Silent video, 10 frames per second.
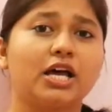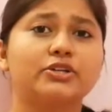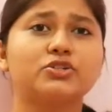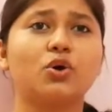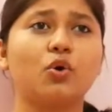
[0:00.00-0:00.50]

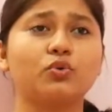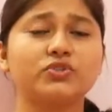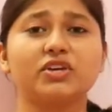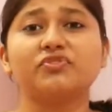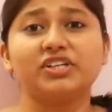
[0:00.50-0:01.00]
So
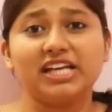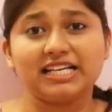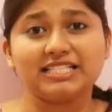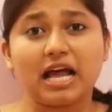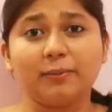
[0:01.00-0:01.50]
say for an
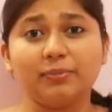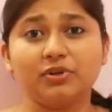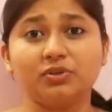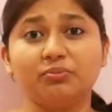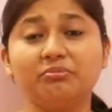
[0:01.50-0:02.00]

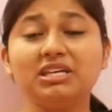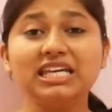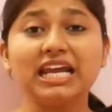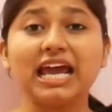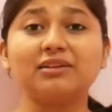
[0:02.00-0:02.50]
example,
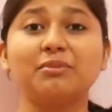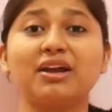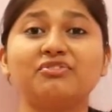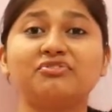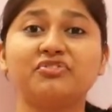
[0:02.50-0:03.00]
me and
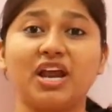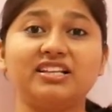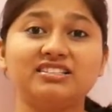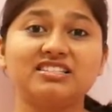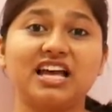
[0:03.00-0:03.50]
my
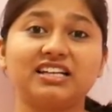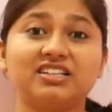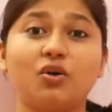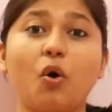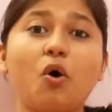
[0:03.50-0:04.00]
friends had
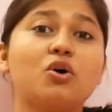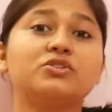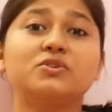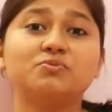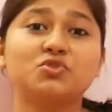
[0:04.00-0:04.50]
an
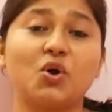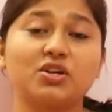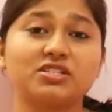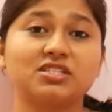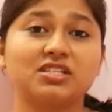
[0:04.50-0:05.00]
awesome
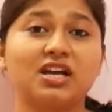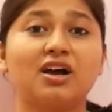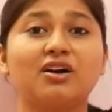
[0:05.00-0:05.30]
sauce